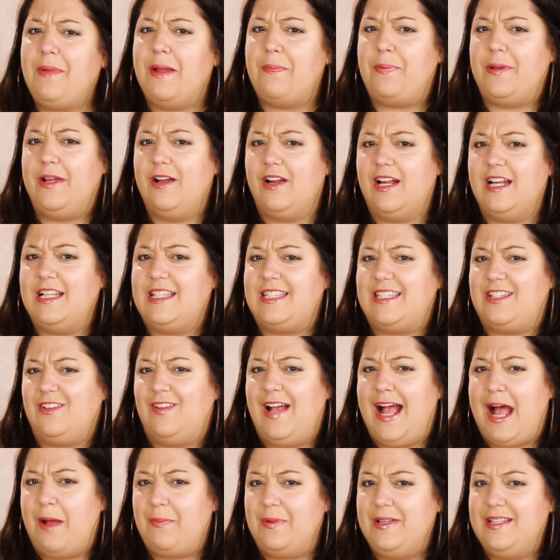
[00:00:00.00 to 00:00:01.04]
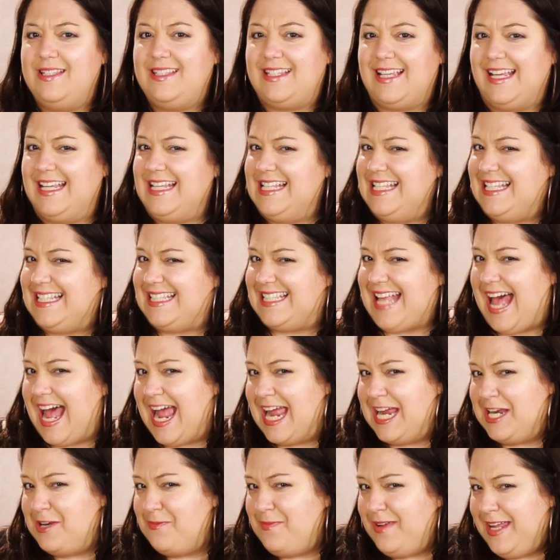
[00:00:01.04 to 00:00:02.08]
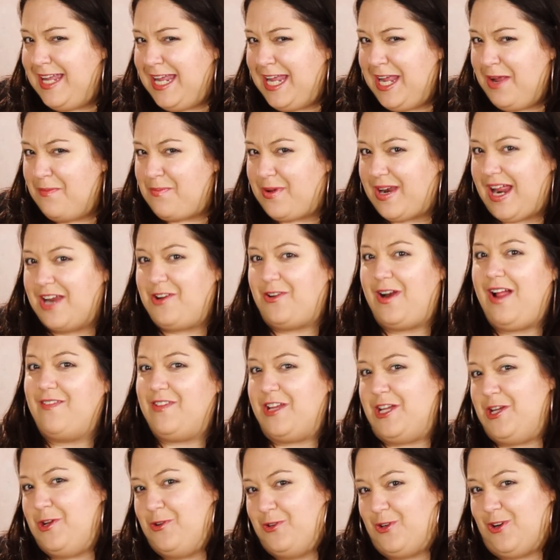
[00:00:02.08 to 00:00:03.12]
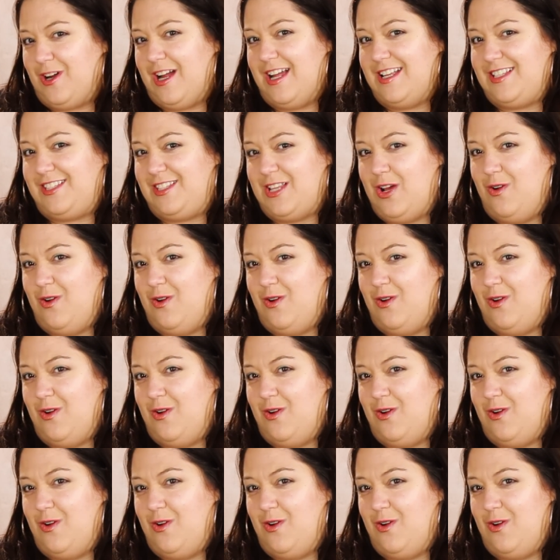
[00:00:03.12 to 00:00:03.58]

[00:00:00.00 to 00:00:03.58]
my period still happens inside me, but I don't have a uterus.